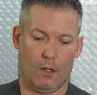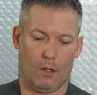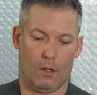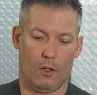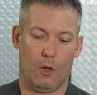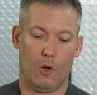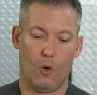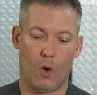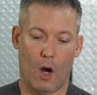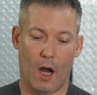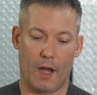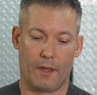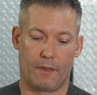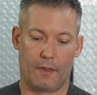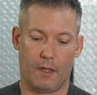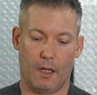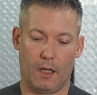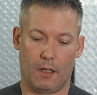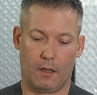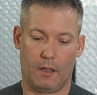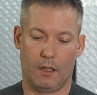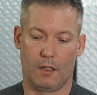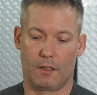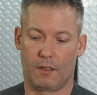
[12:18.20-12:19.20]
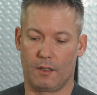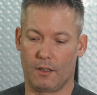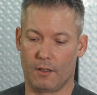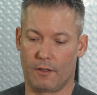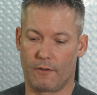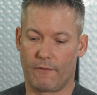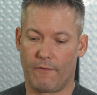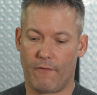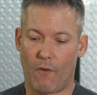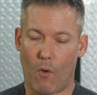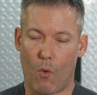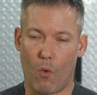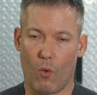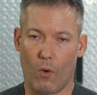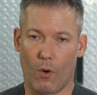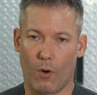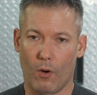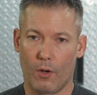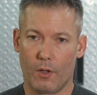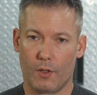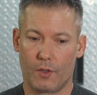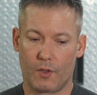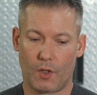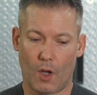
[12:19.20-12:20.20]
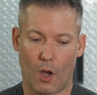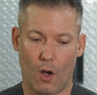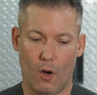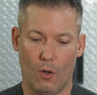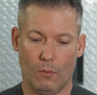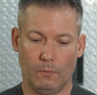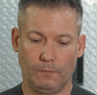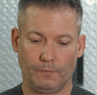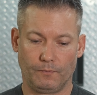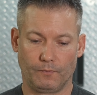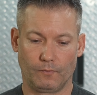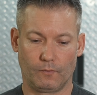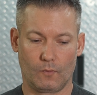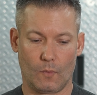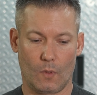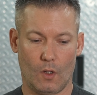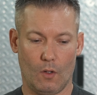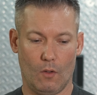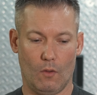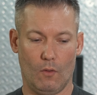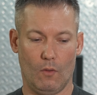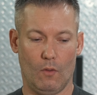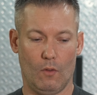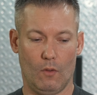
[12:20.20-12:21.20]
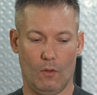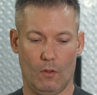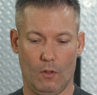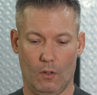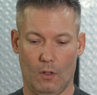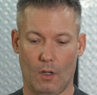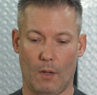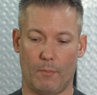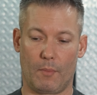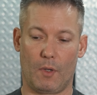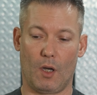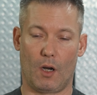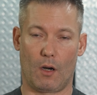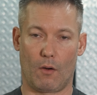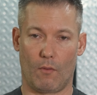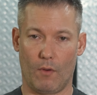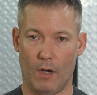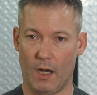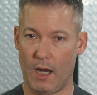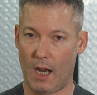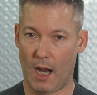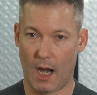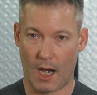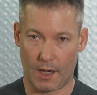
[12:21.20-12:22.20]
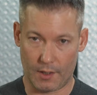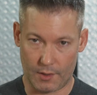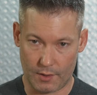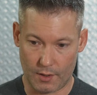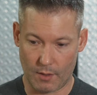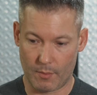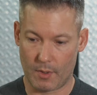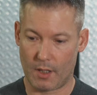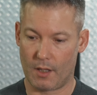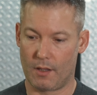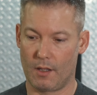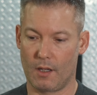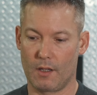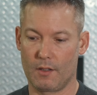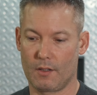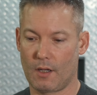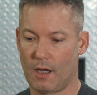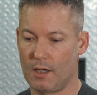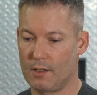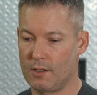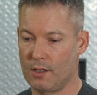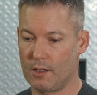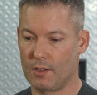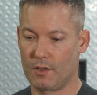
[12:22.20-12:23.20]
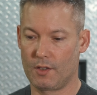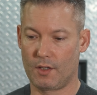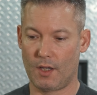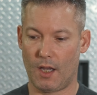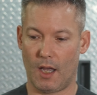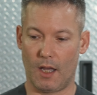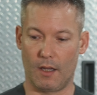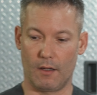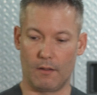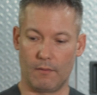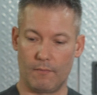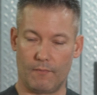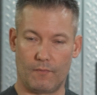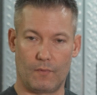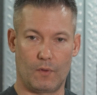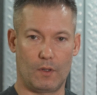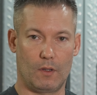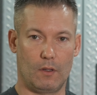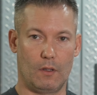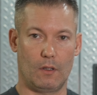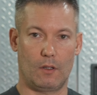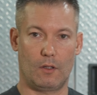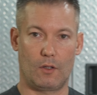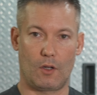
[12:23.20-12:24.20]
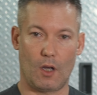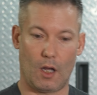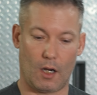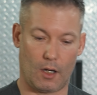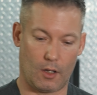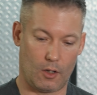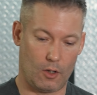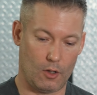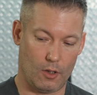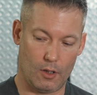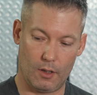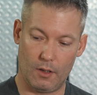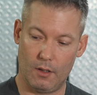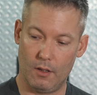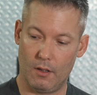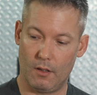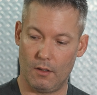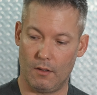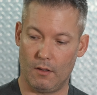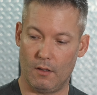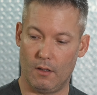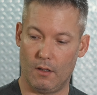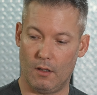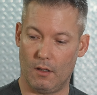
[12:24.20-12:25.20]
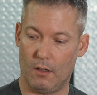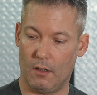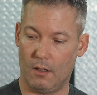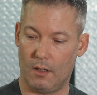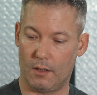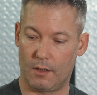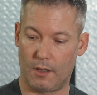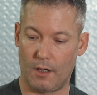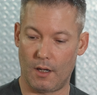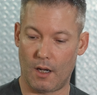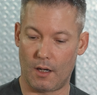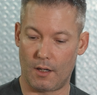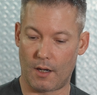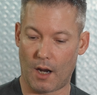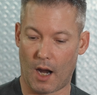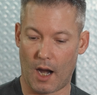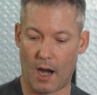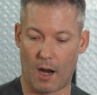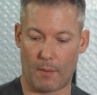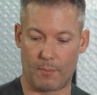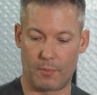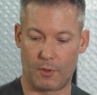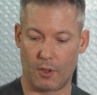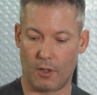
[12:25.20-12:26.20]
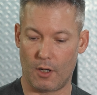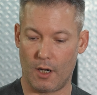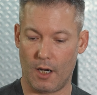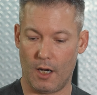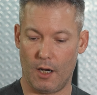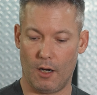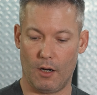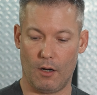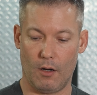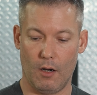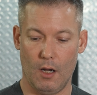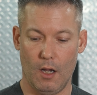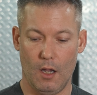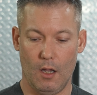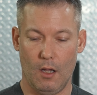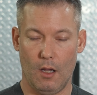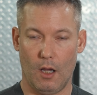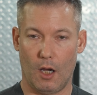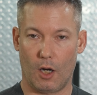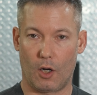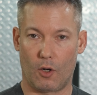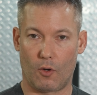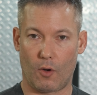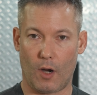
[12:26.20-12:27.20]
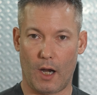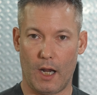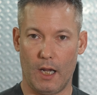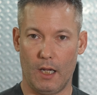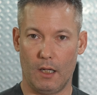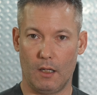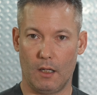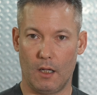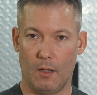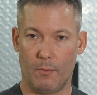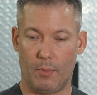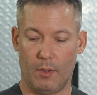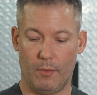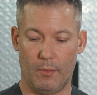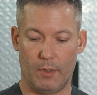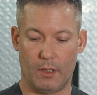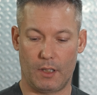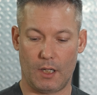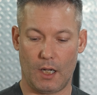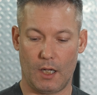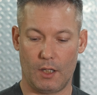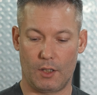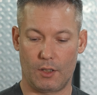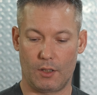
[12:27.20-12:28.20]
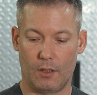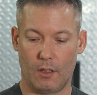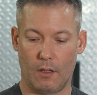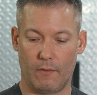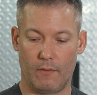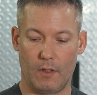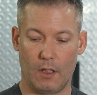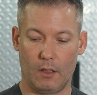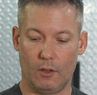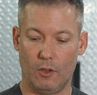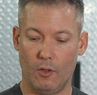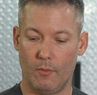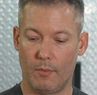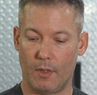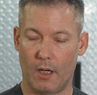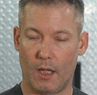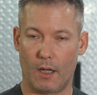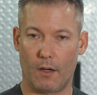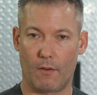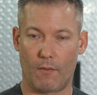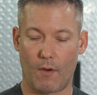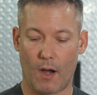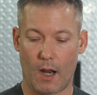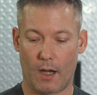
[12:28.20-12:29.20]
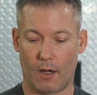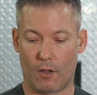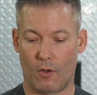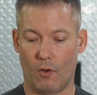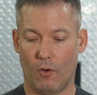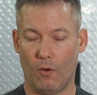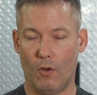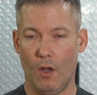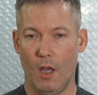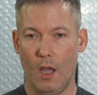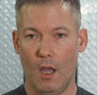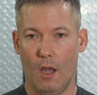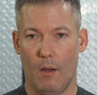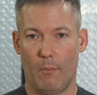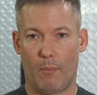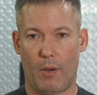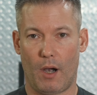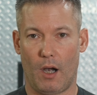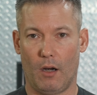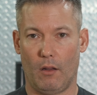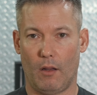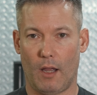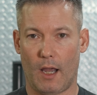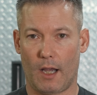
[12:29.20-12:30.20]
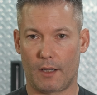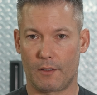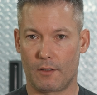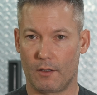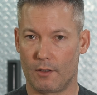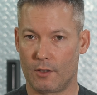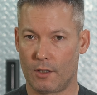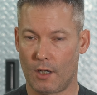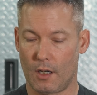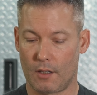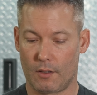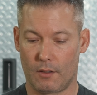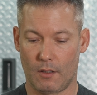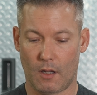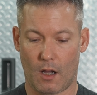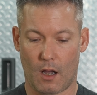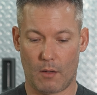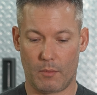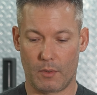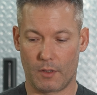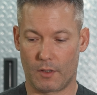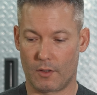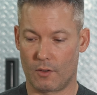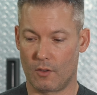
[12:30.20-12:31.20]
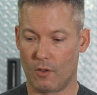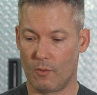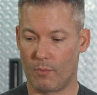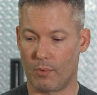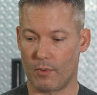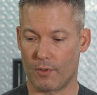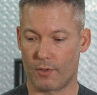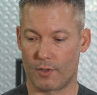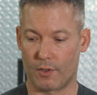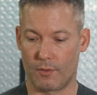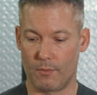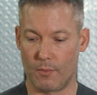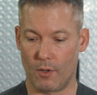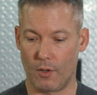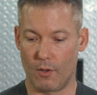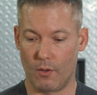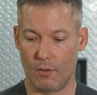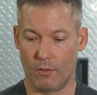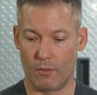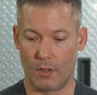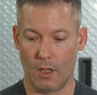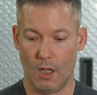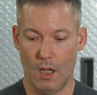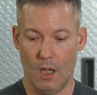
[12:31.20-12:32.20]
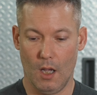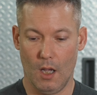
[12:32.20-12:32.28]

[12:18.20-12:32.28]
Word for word: Who I think this is for. So I'm going to rehash some of the things I just said. You've got a good a diopter here, a great implementation of the illuminated reticle. Parallax adjust knob is super smooth.